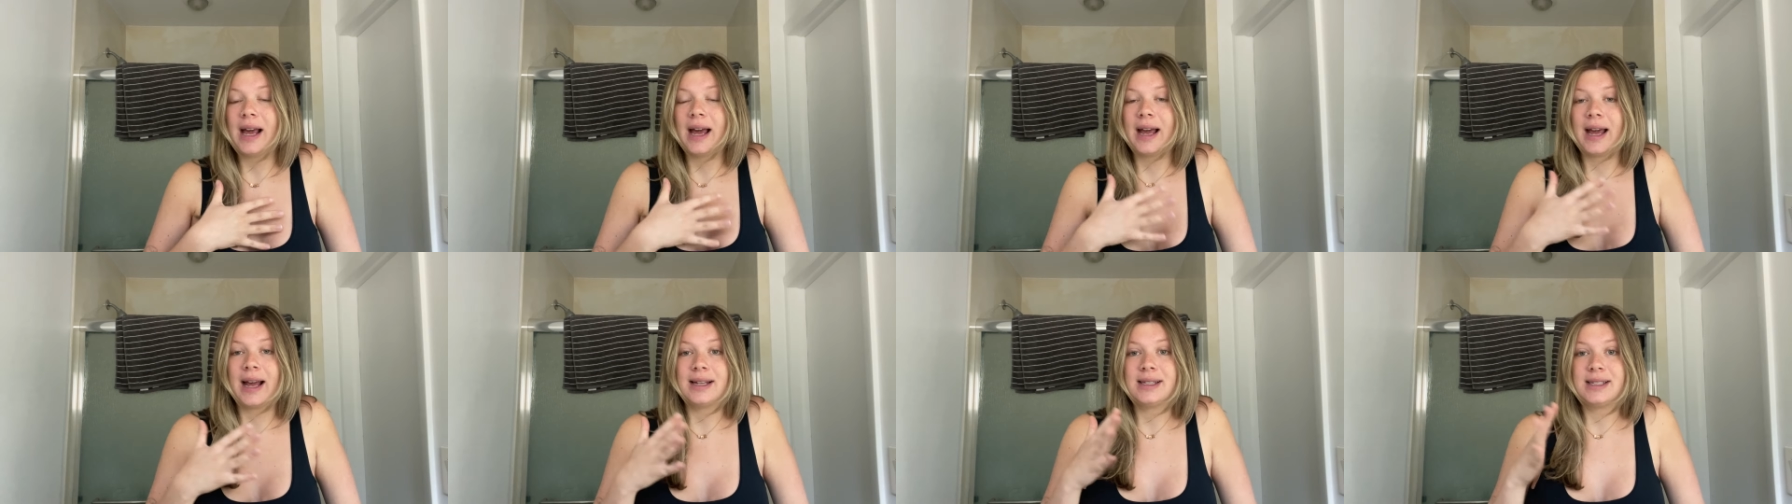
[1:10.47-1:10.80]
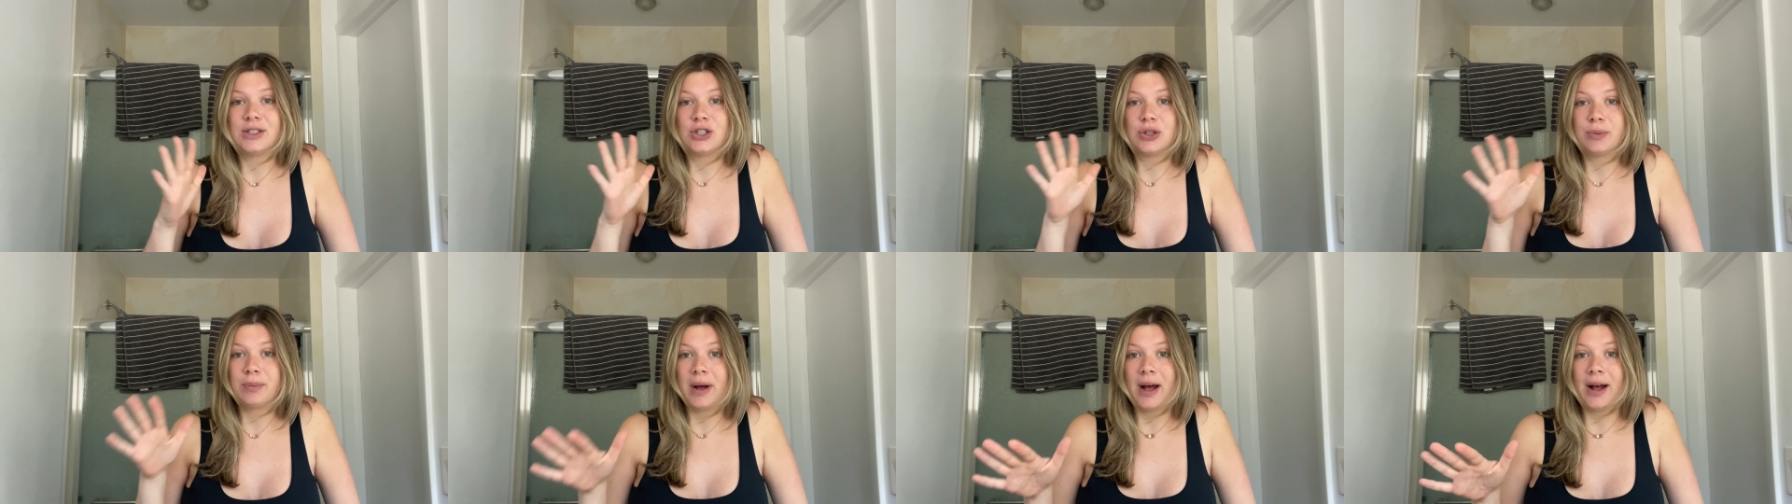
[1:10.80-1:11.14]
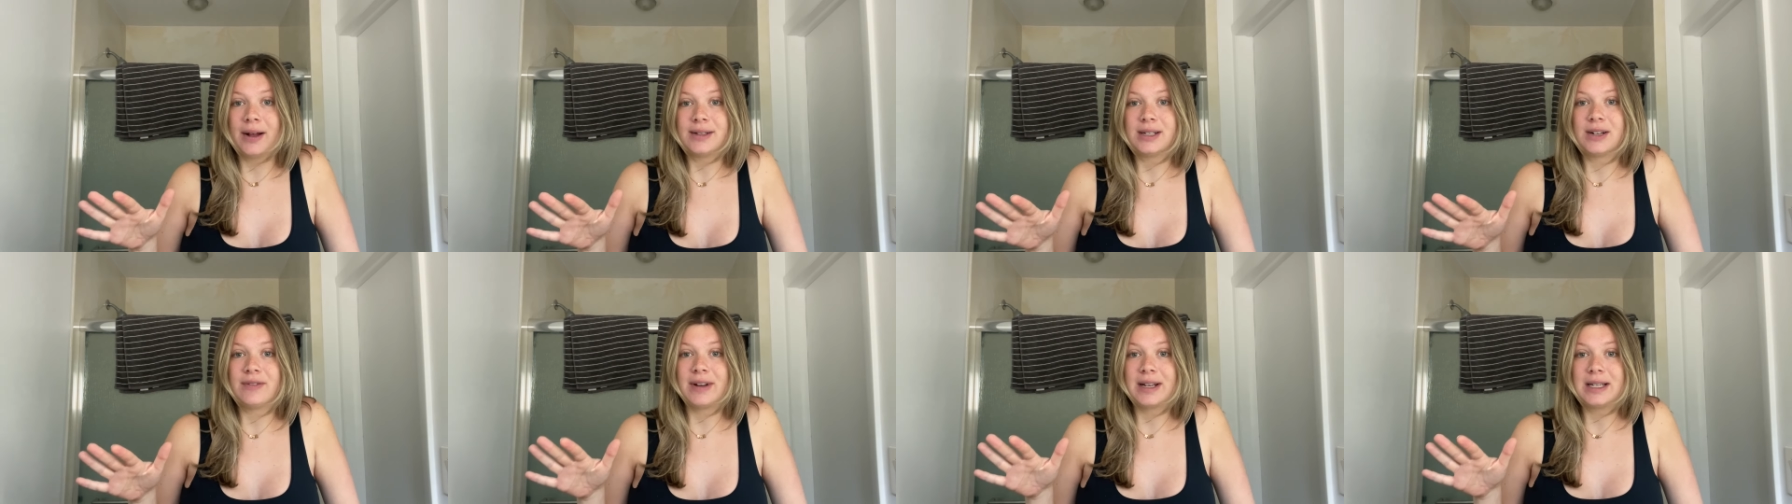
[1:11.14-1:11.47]
I had such a
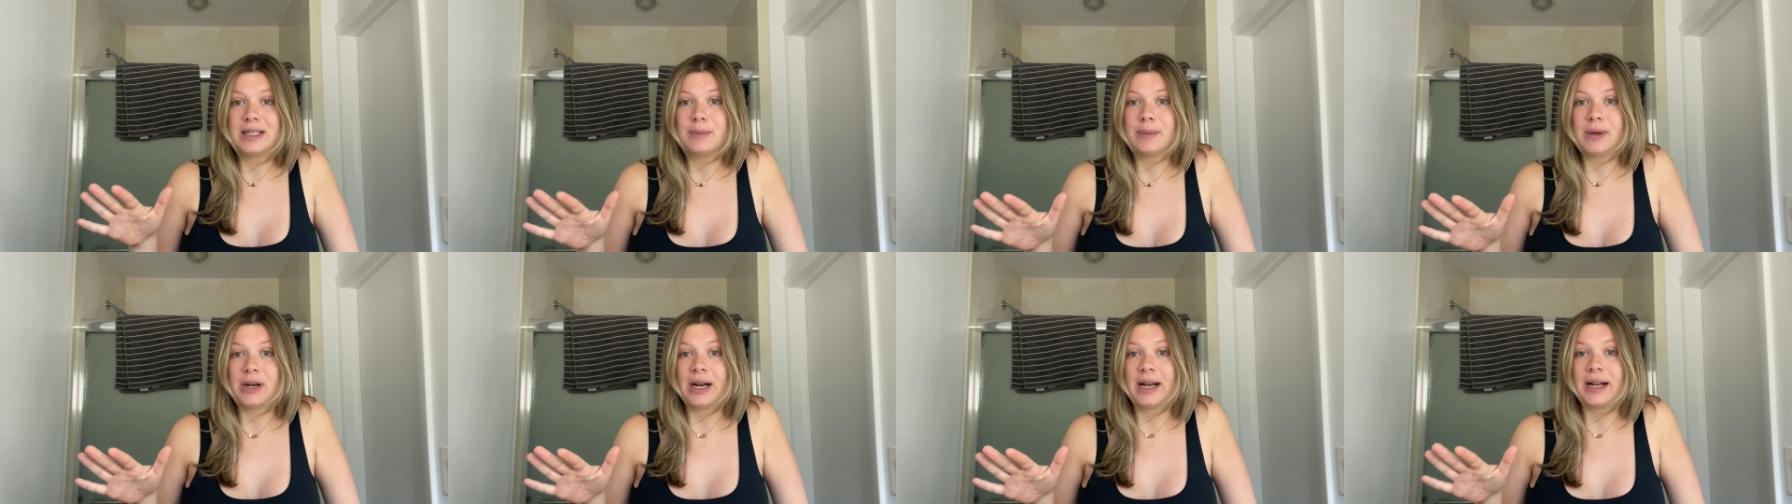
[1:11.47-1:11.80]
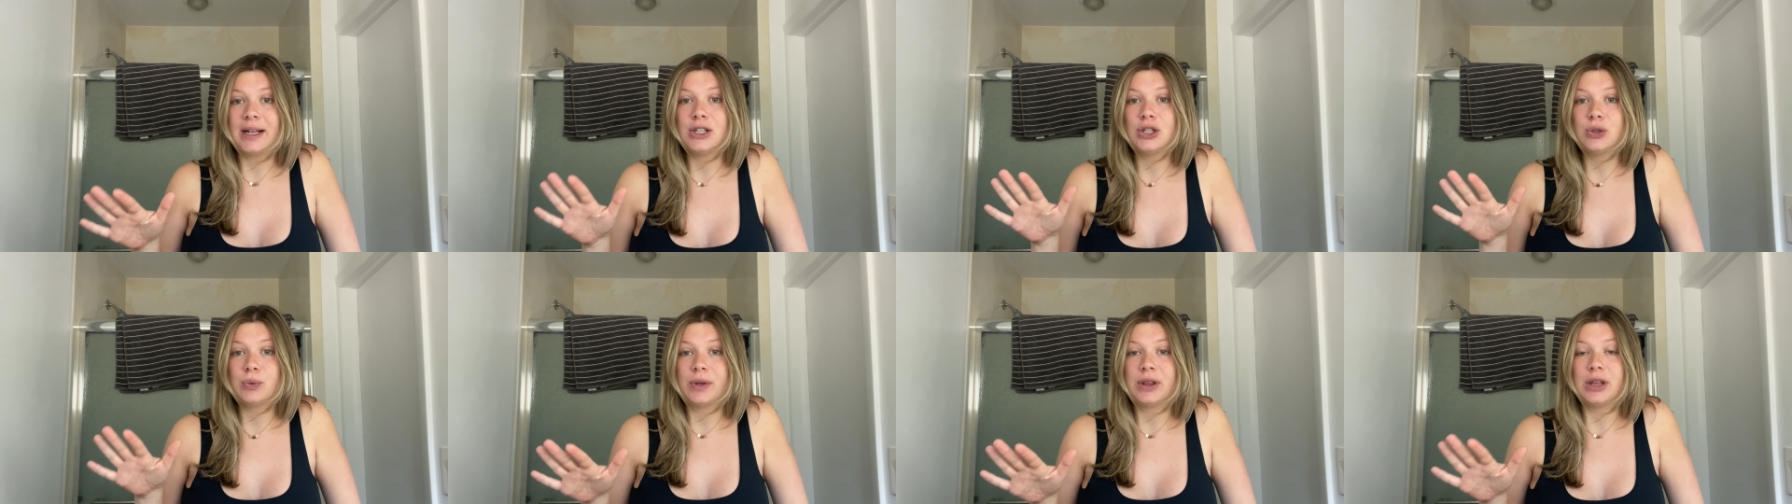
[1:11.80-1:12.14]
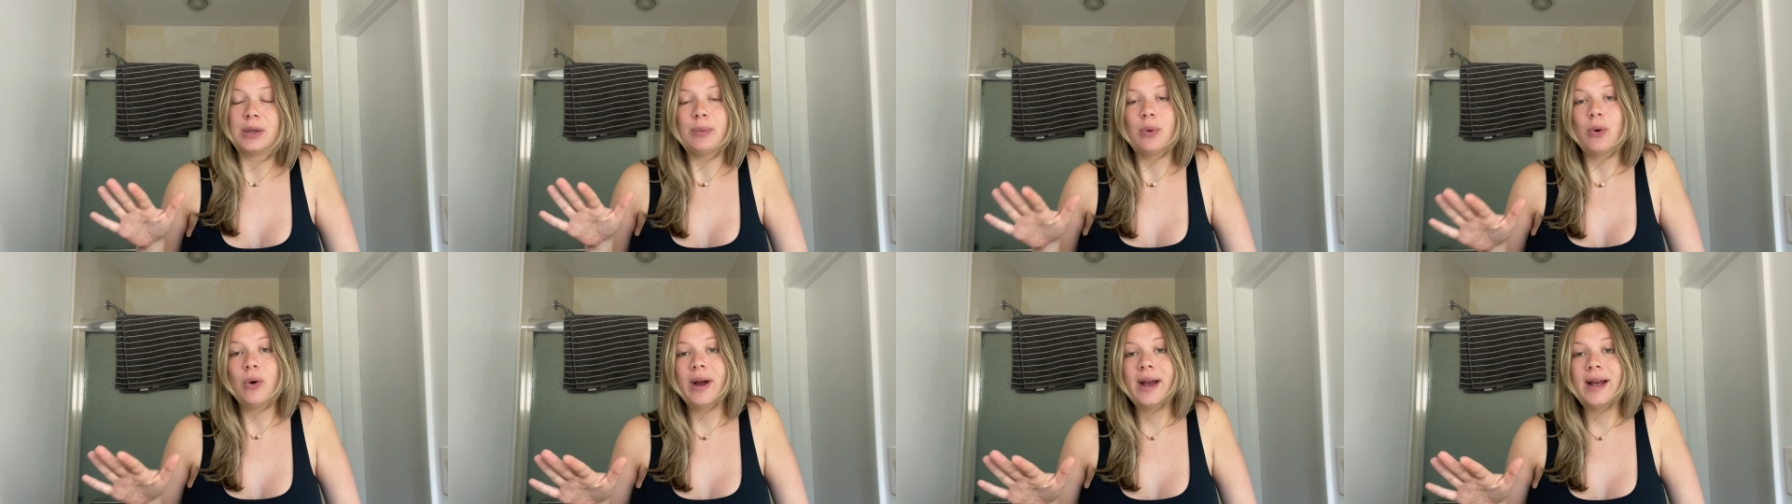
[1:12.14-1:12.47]
positive experience with the
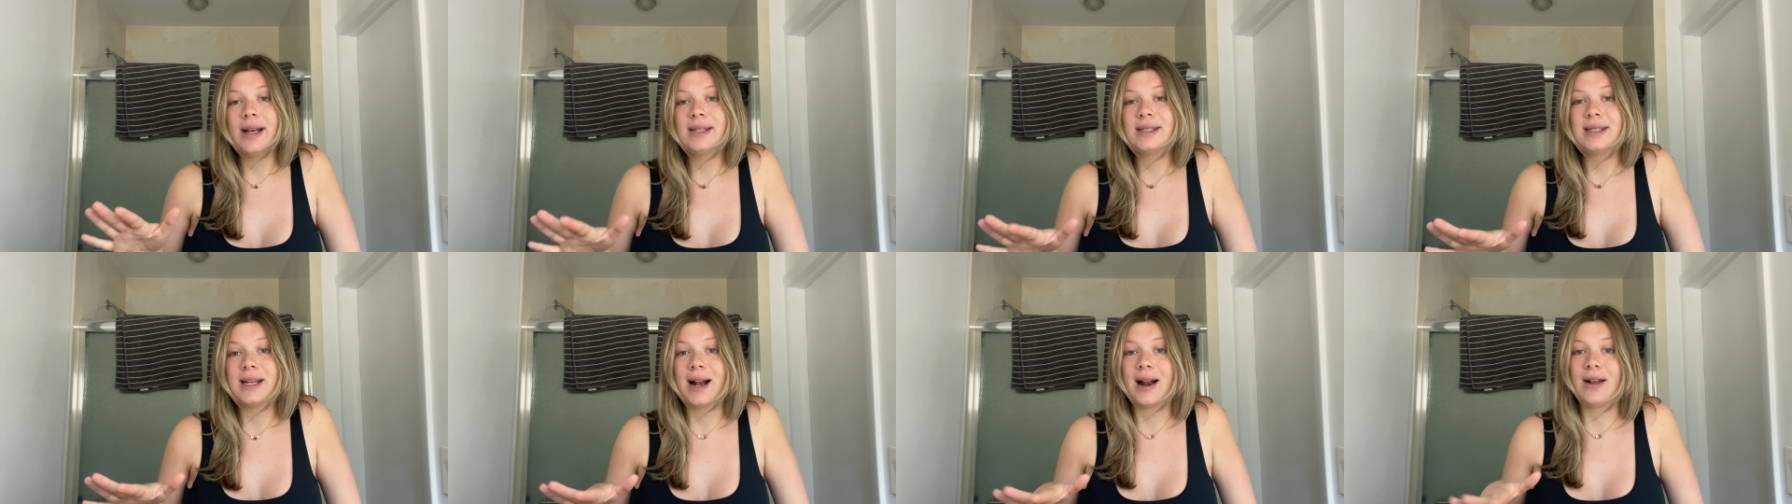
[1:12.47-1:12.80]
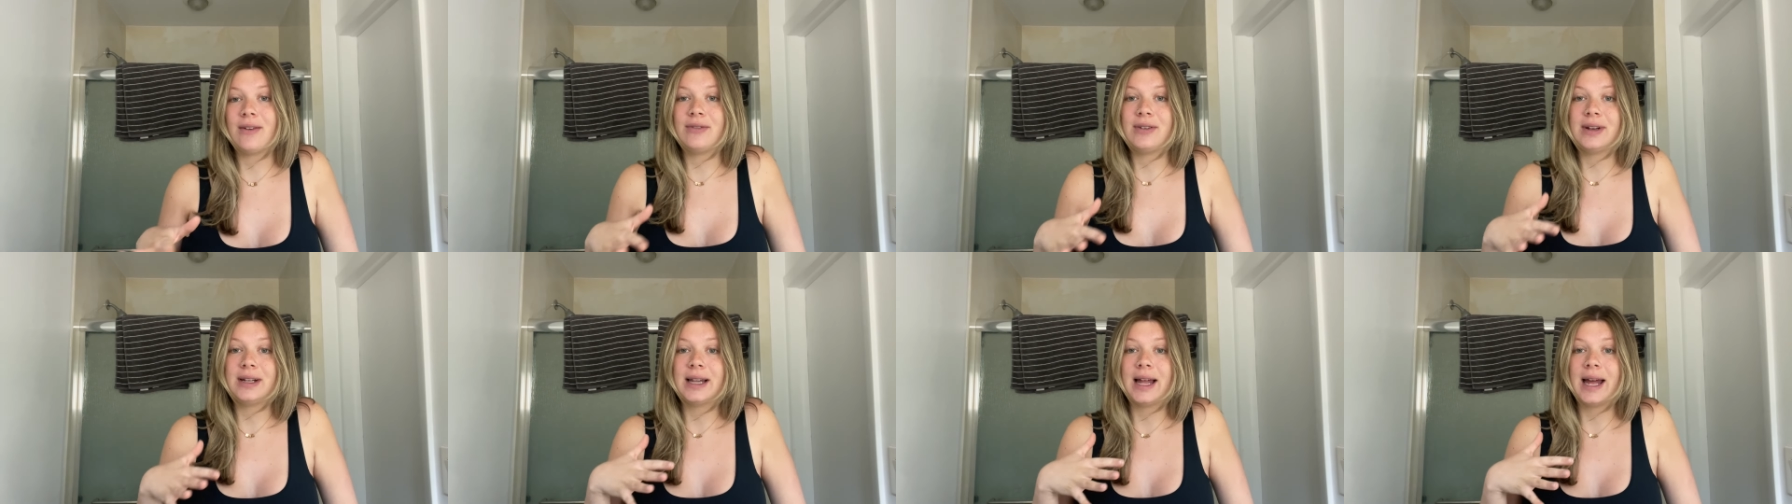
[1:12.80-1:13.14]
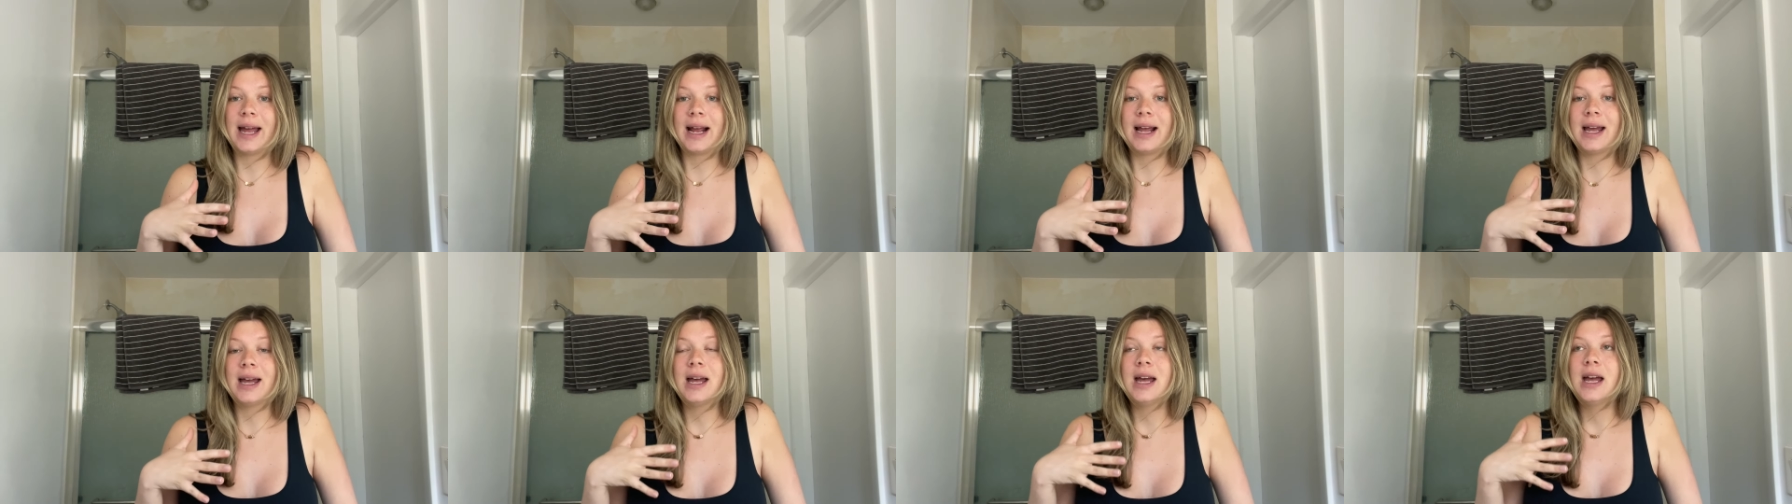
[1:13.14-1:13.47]
boys and I feel
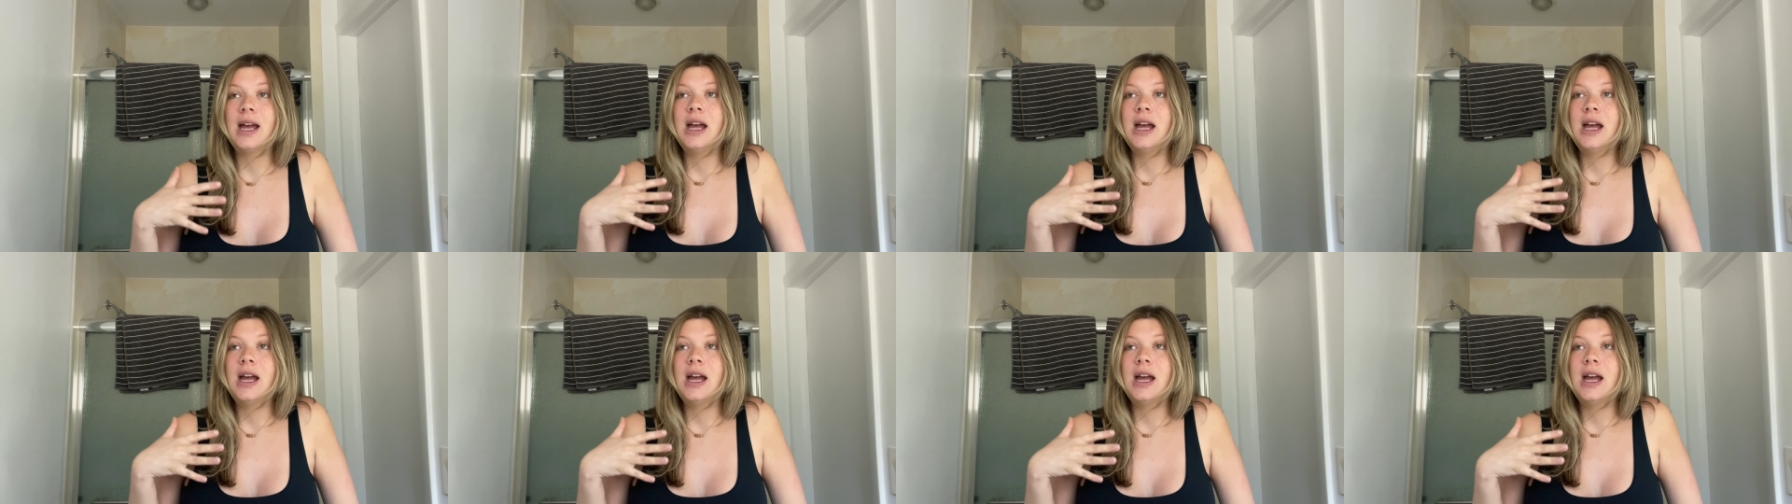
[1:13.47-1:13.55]
like